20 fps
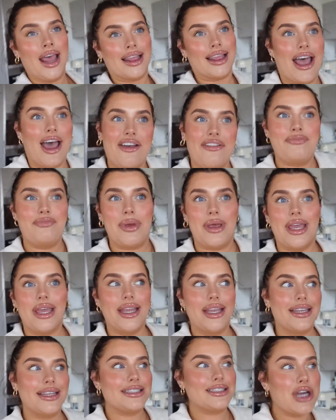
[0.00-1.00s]
that I've
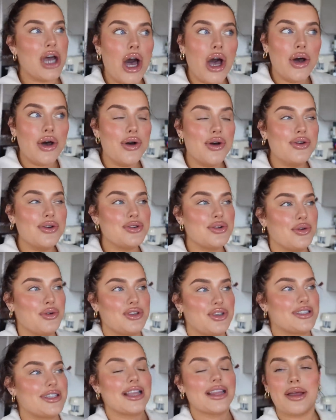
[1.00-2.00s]
been told, or
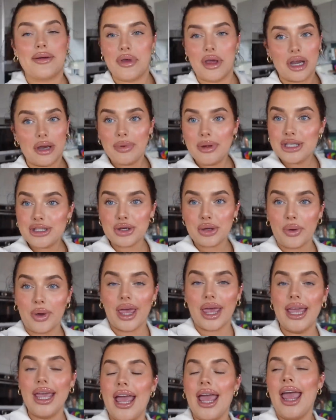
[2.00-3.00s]
just like that I'm gonna be
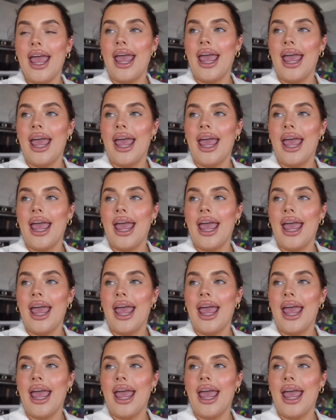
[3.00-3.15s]
doing,